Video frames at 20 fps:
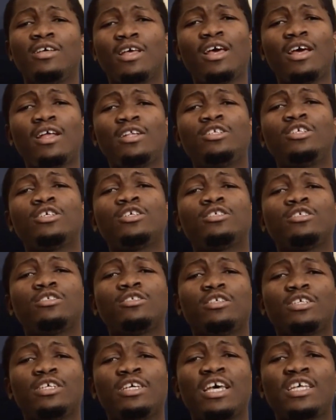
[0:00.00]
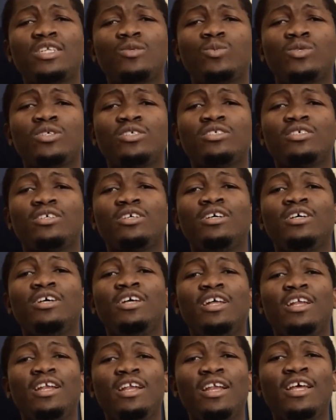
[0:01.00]
And just guess what?
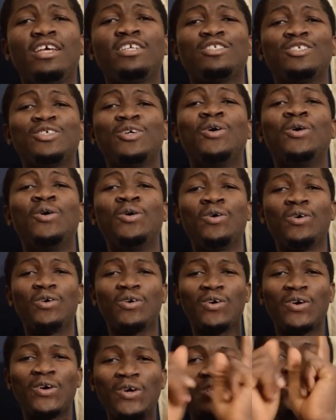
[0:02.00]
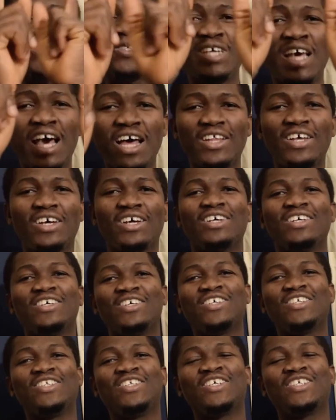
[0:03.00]
Let's go code together.
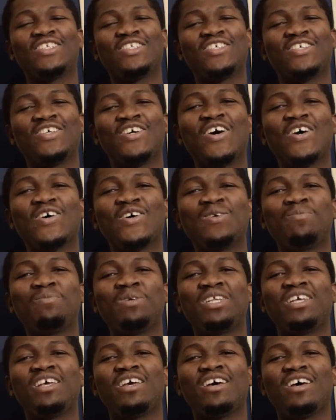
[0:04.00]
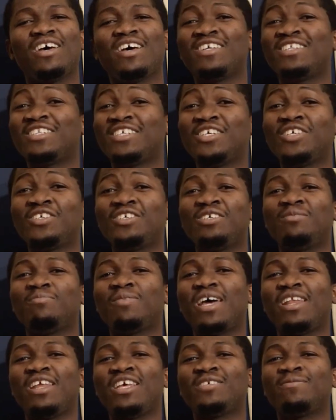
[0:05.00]
Just go Code Media, and see you in
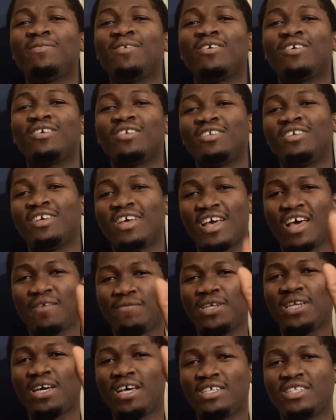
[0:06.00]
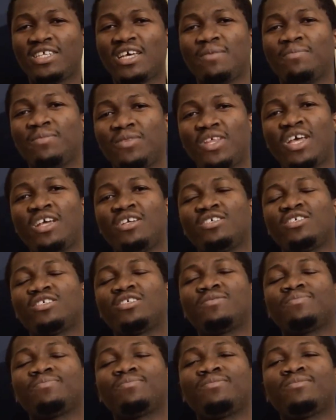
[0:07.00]
my next vlog. Have a nice time. Thanks.